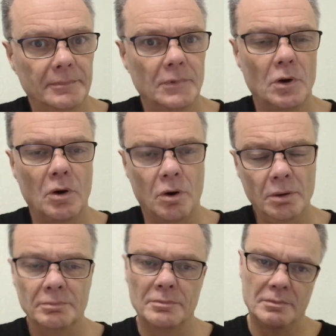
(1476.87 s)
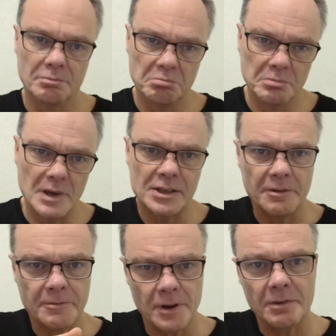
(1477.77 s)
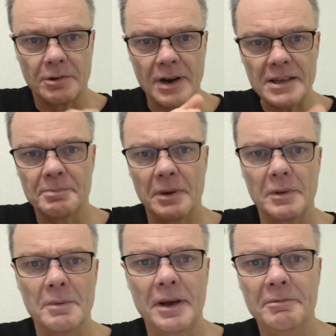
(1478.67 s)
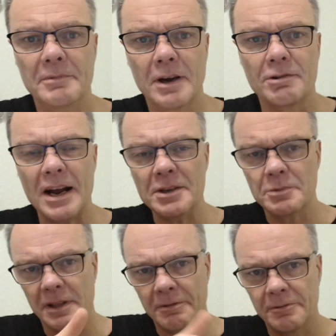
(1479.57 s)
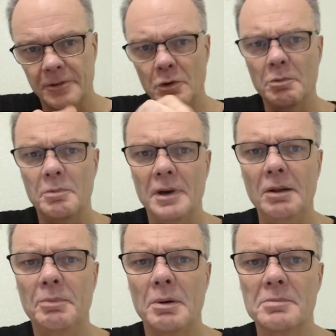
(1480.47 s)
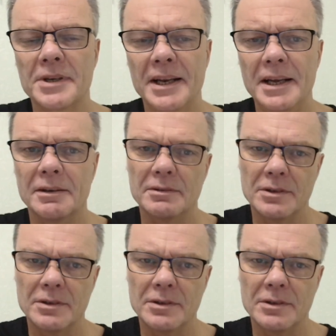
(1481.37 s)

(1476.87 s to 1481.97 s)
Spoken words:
or as a grass bit with a bit of a grass with a few little bumps in it,